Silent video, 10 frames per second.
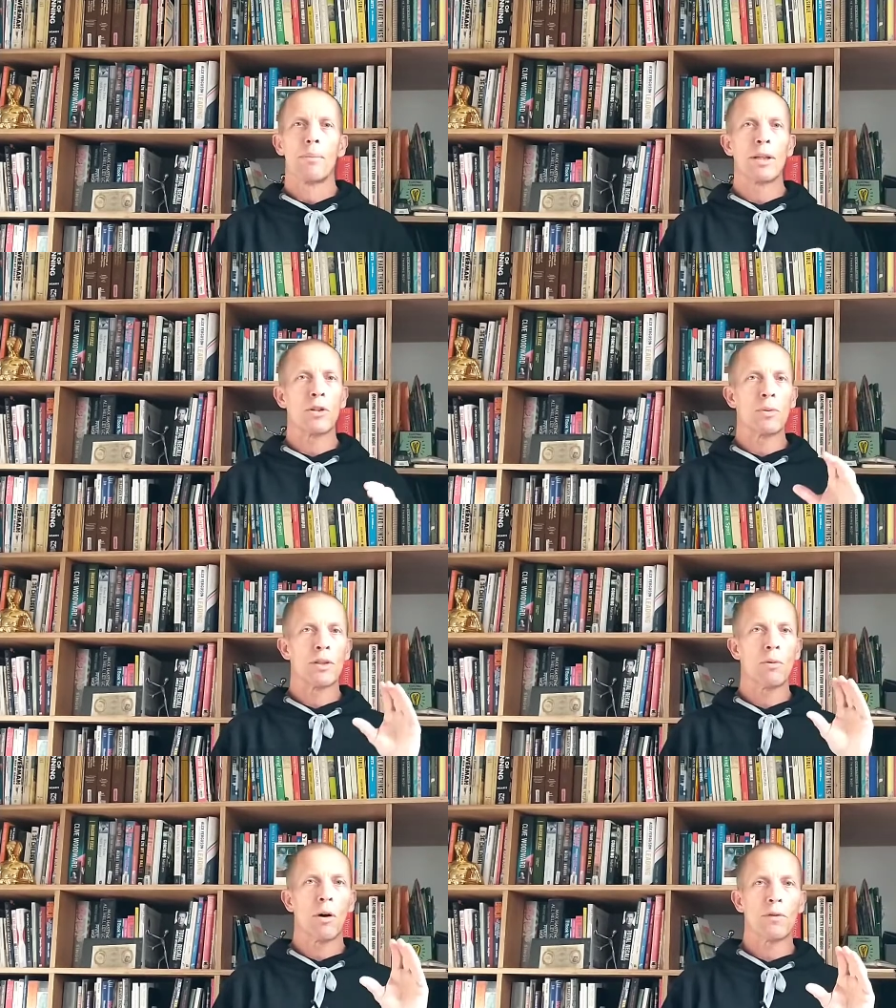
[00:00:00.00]
because we
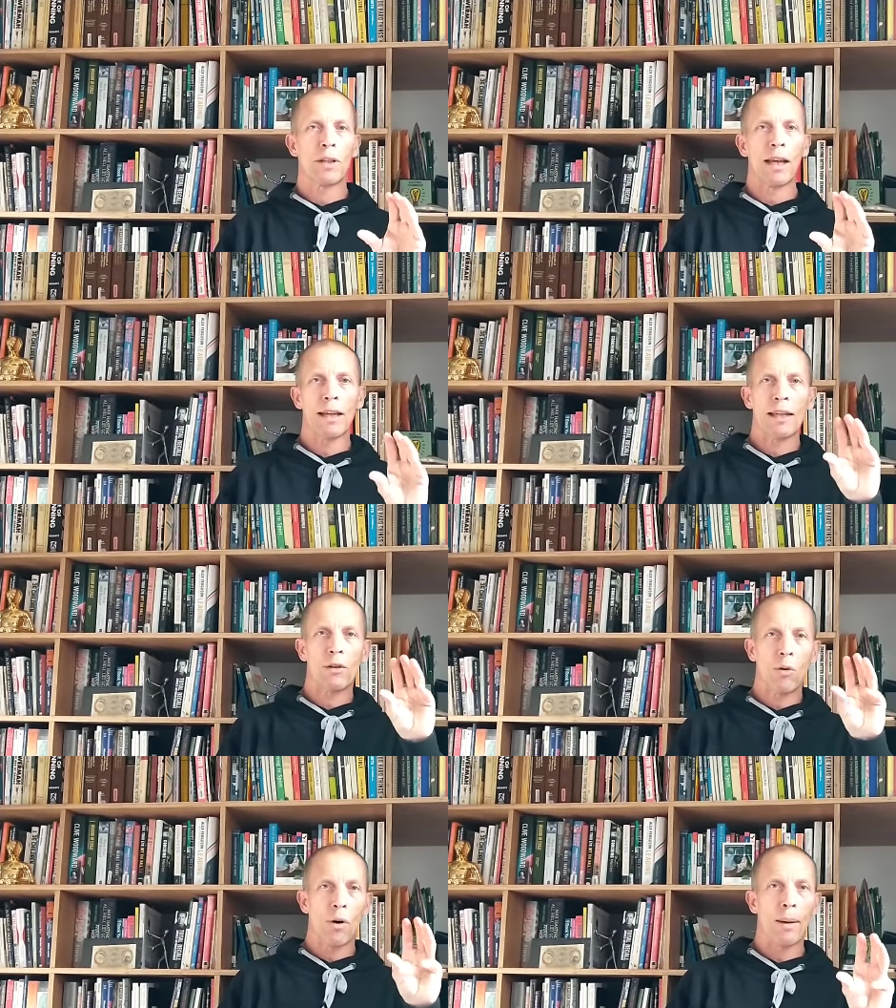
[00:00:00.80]
too often get
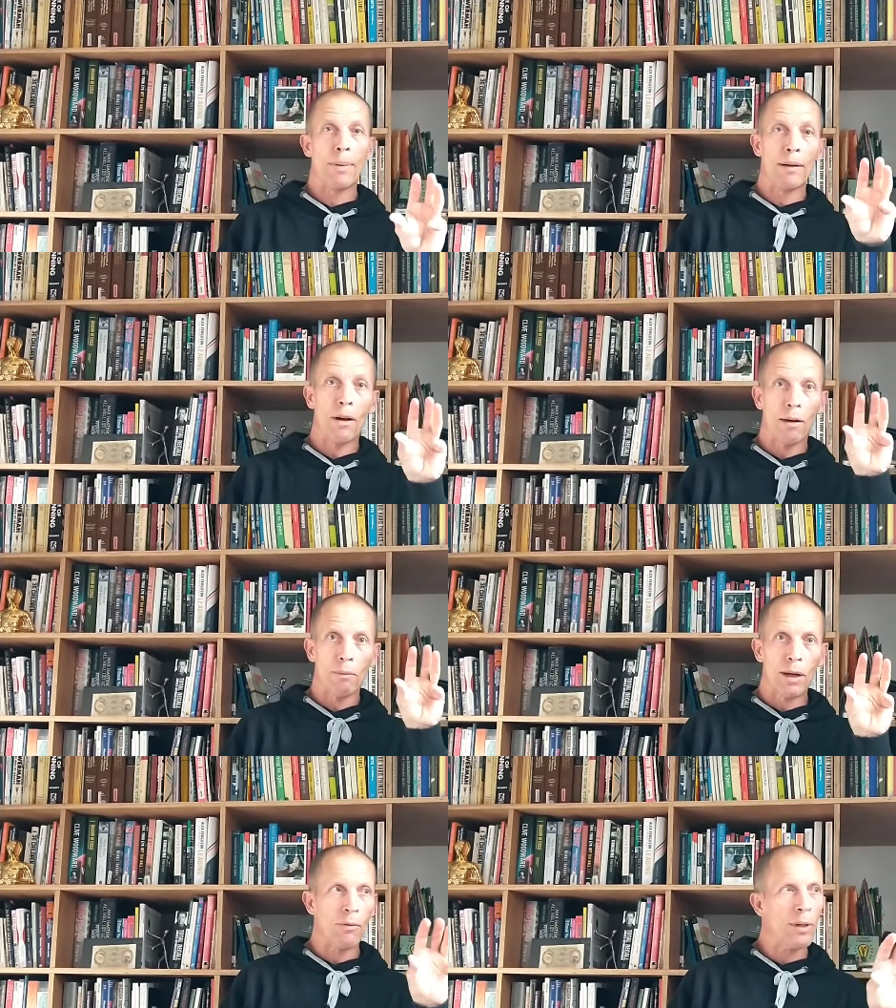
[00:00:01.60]
caught up in, like,
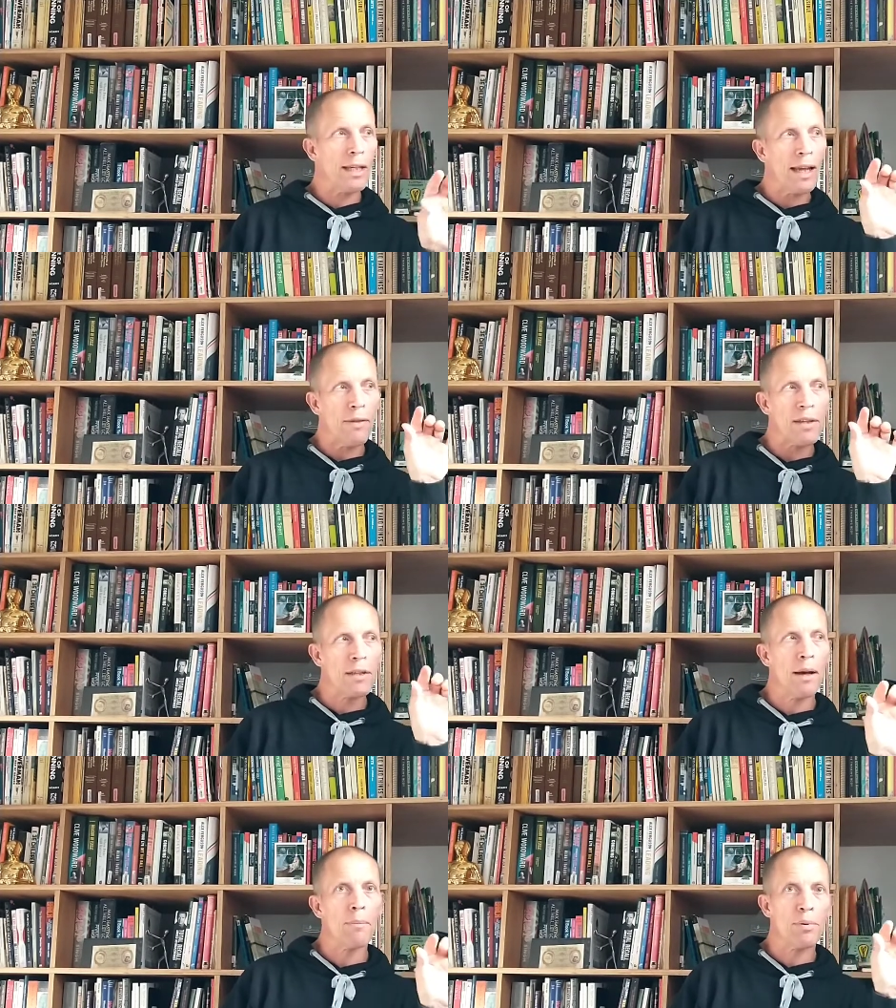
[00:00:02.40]
if we can get
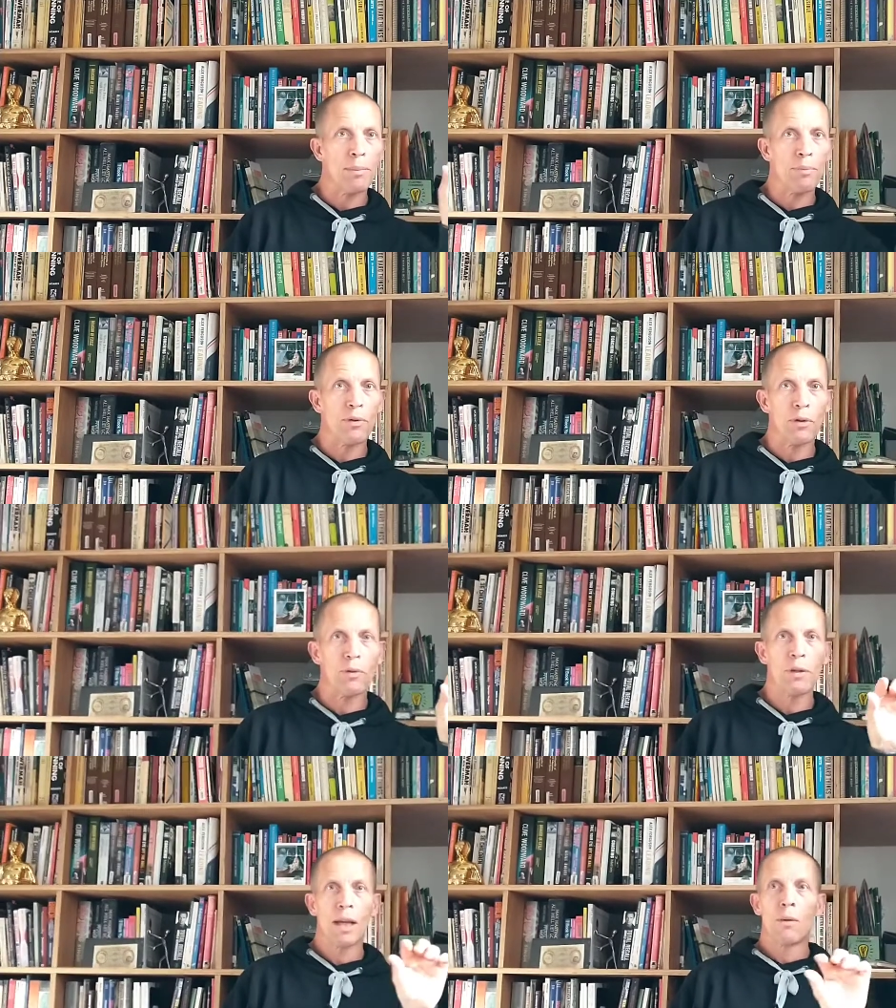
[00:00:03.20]
this number
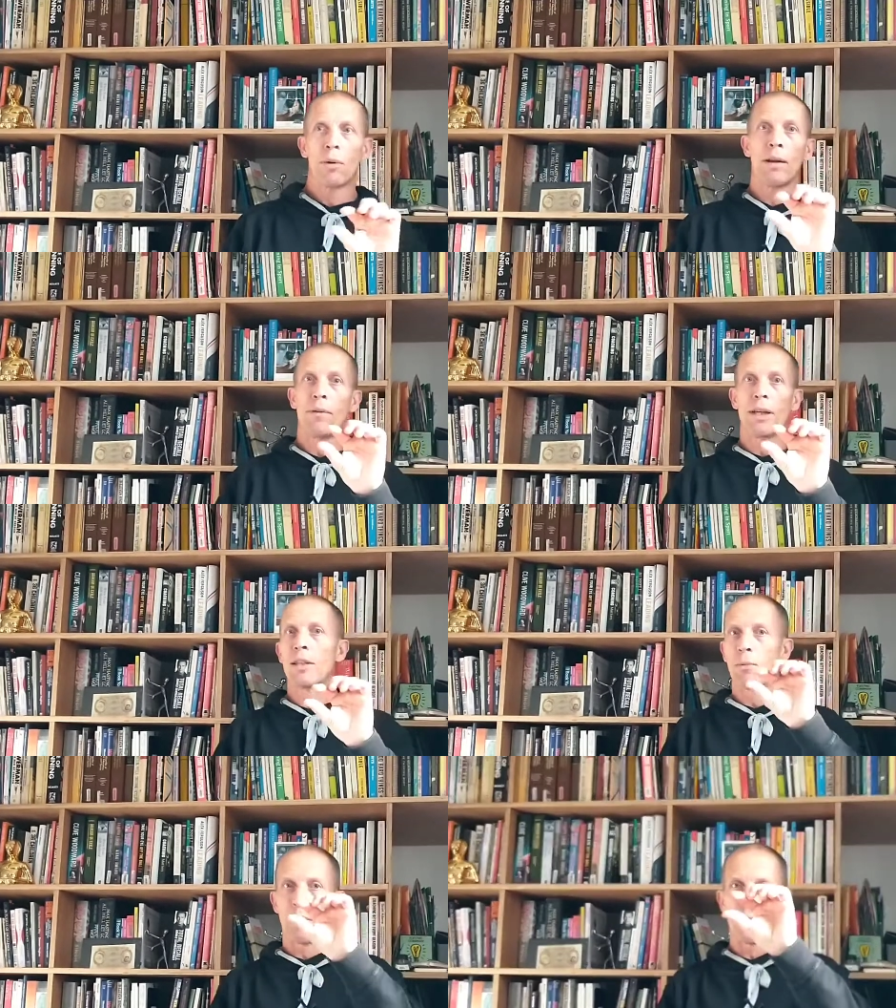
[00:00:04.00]
improved, whatever it
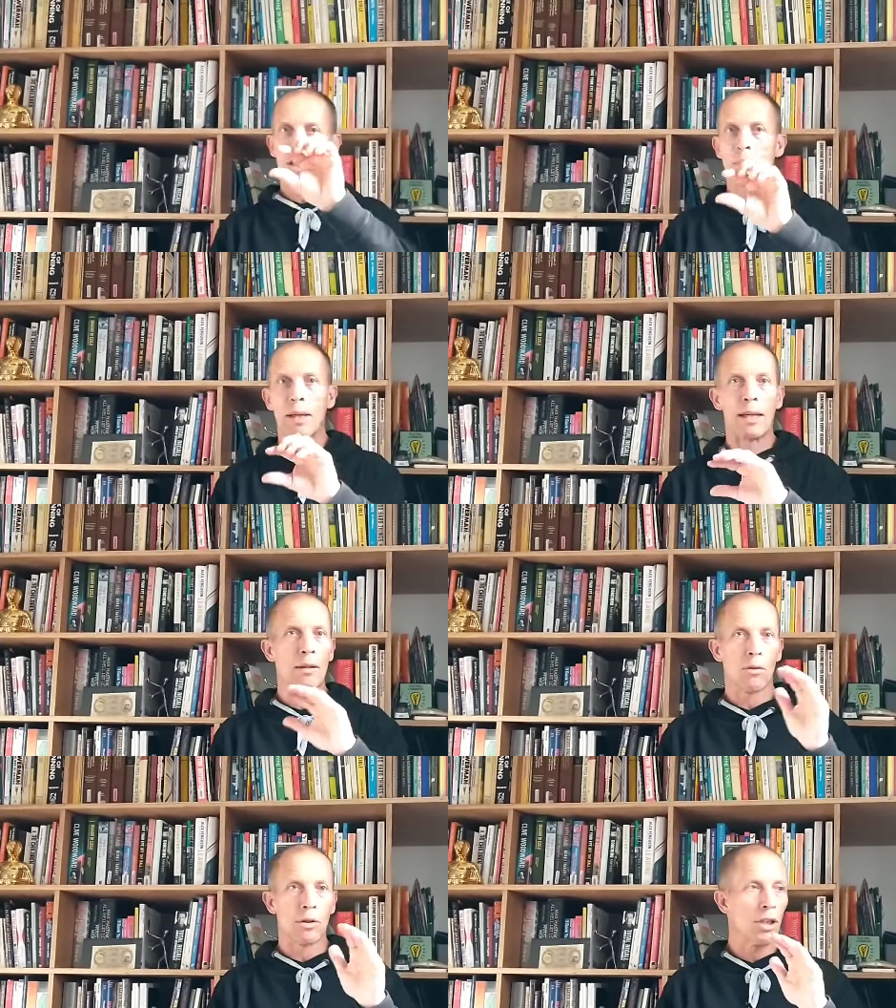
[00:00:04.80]
is, whether it's
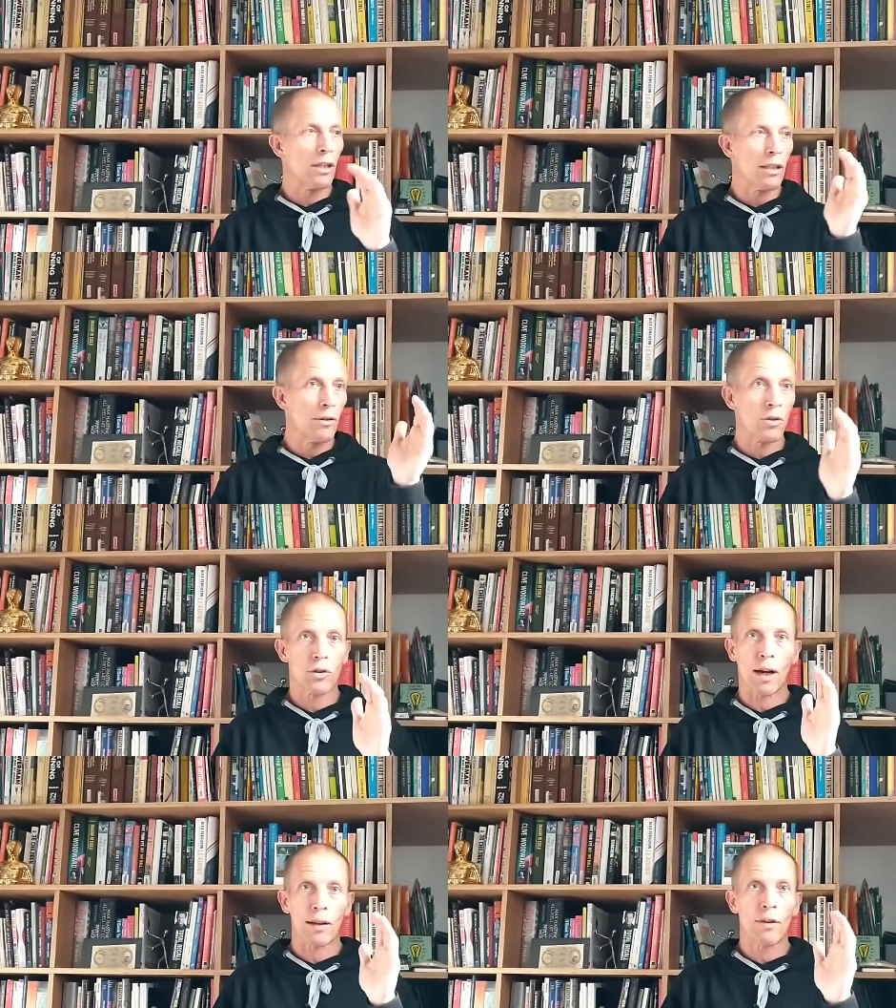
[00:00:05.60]
speed or agility or
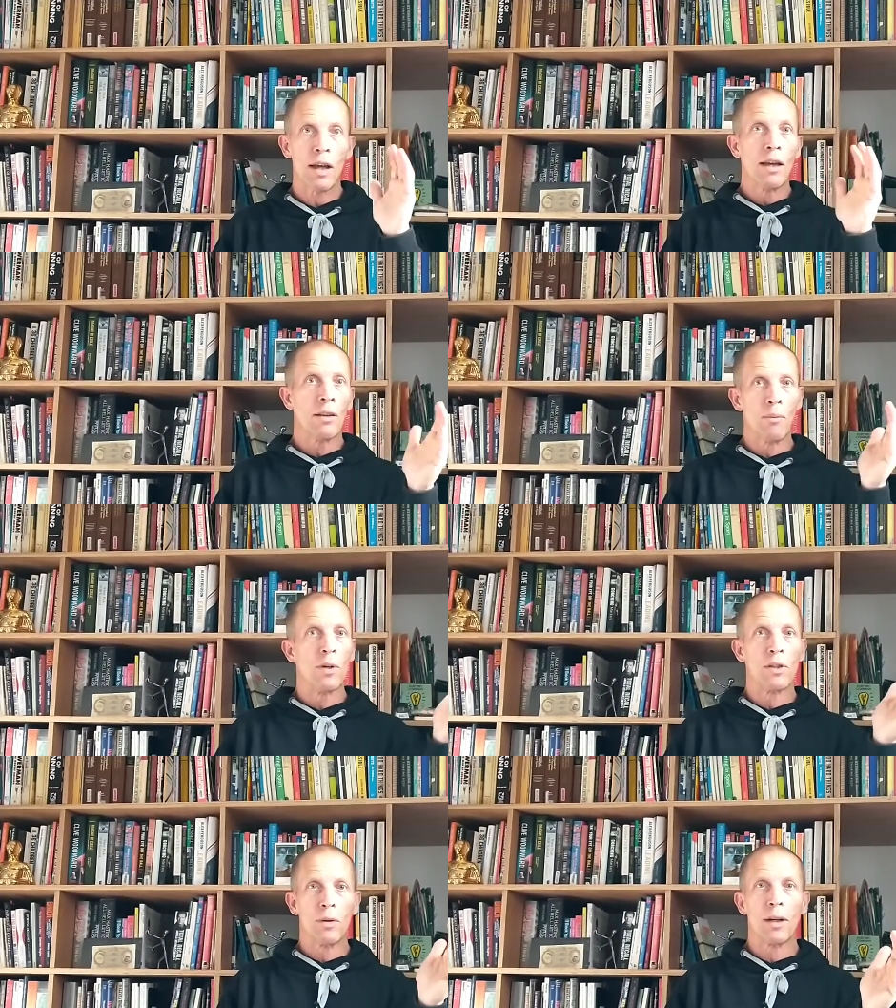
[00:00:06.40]
strength, then
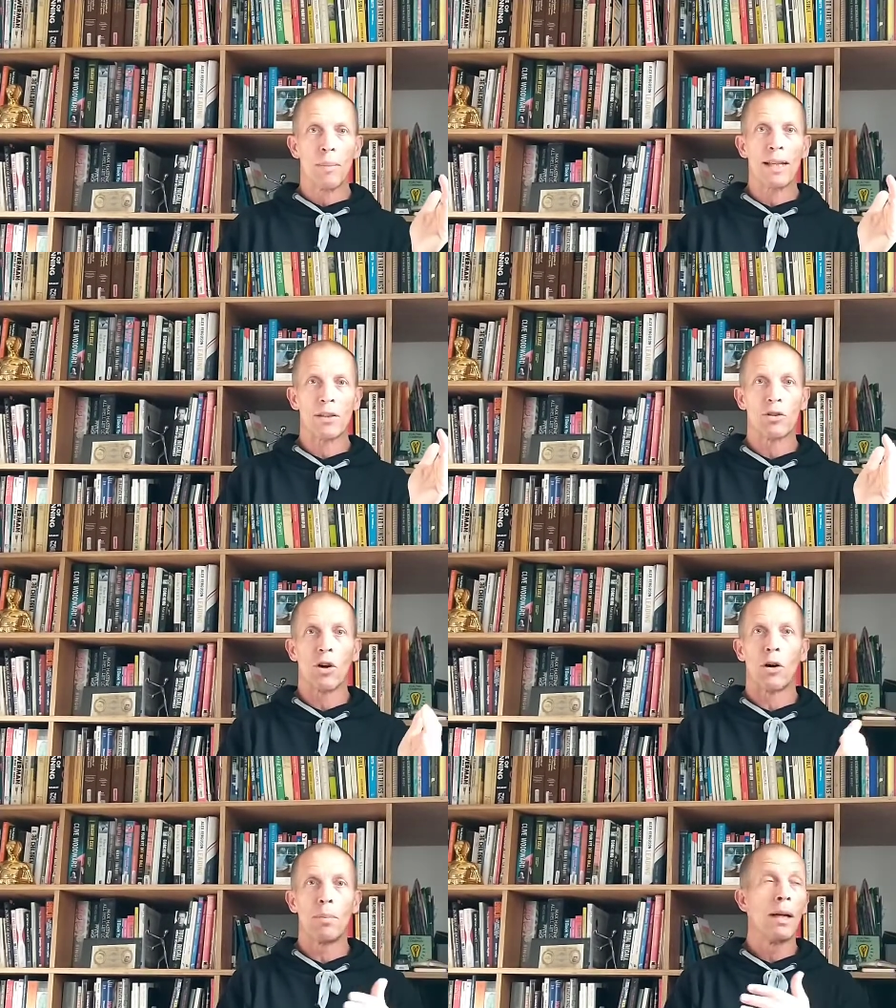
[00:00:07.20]
we're doing a better
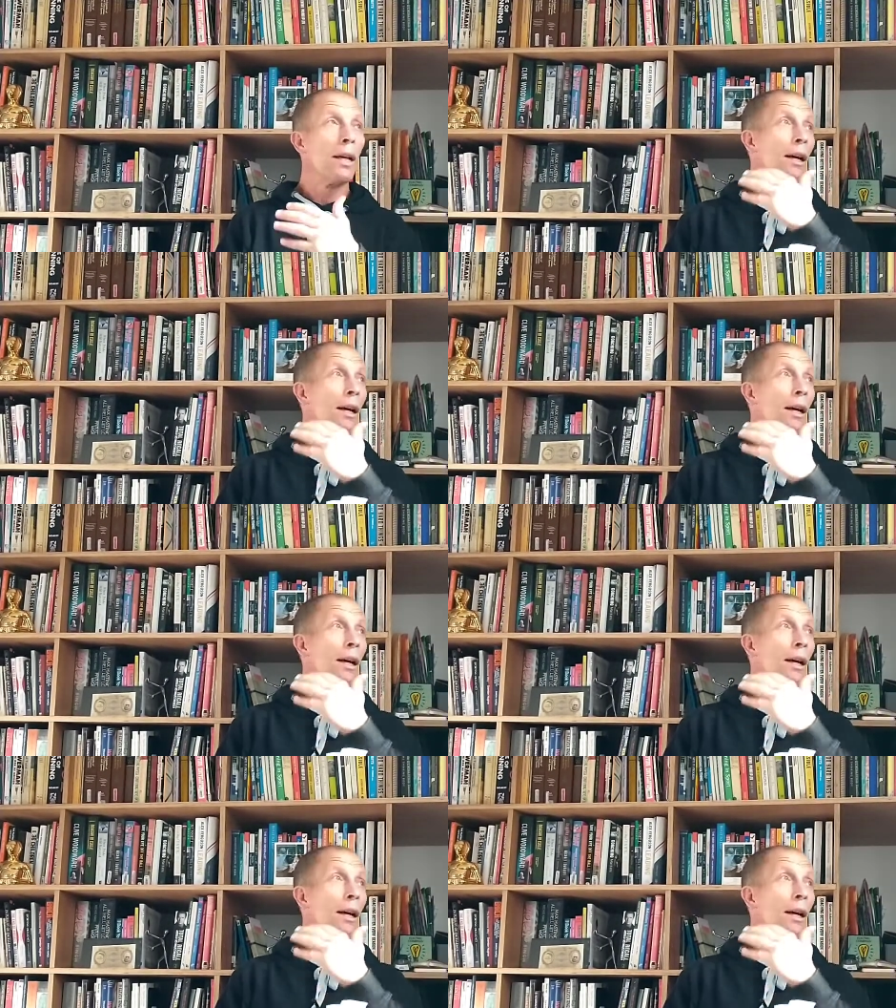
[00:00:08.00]
job.